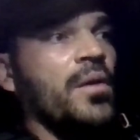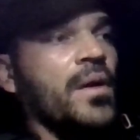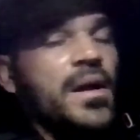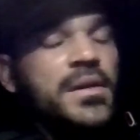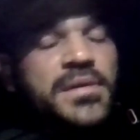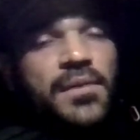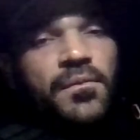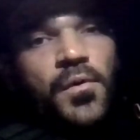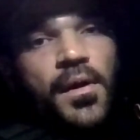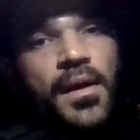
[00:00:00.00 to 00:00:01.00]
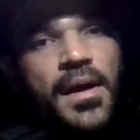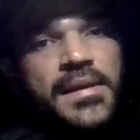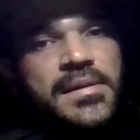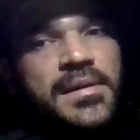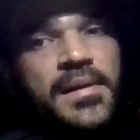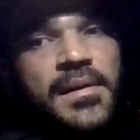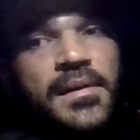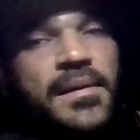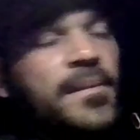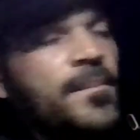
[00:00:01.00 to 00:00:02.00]
content for you guys.
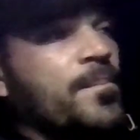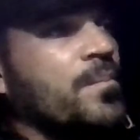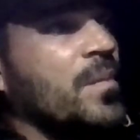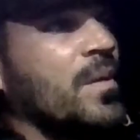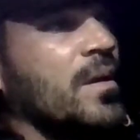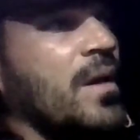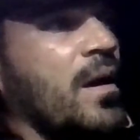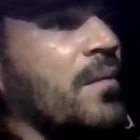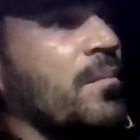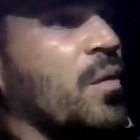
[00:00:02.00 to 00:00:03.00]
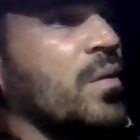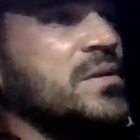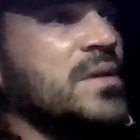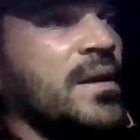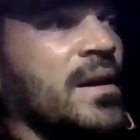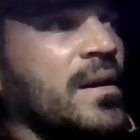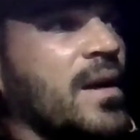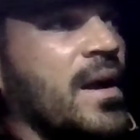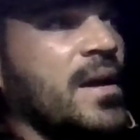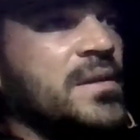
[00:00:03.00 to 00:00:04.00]
But once again,
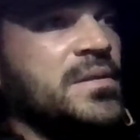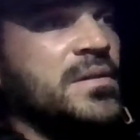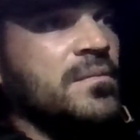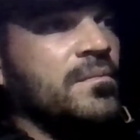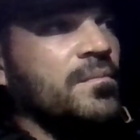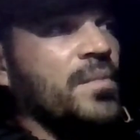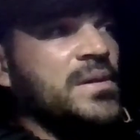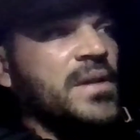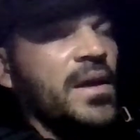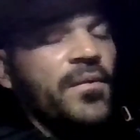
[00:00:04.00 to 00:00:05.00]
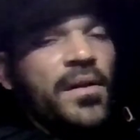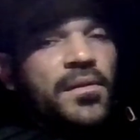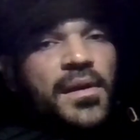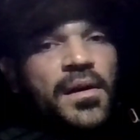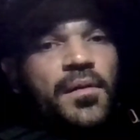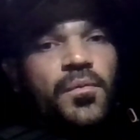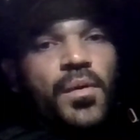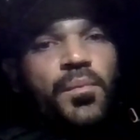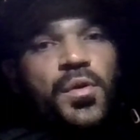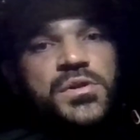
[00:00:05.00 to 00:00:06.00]
guys, be safe out there. We
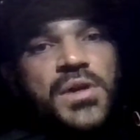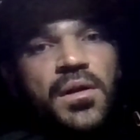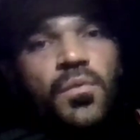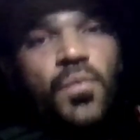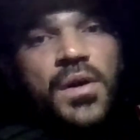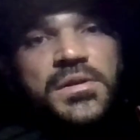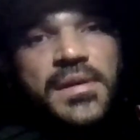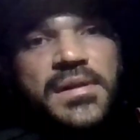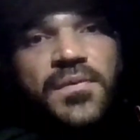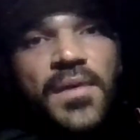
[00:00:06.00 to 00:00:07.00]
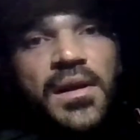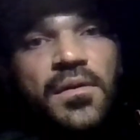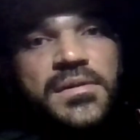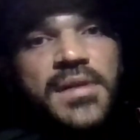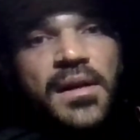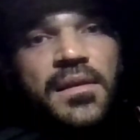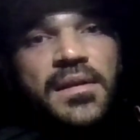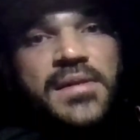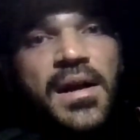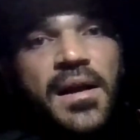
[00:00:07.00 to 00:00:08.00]
appreciate you watching this video and taking the
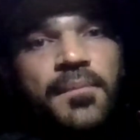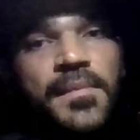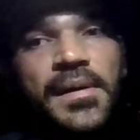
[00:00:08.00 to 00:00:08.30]
time,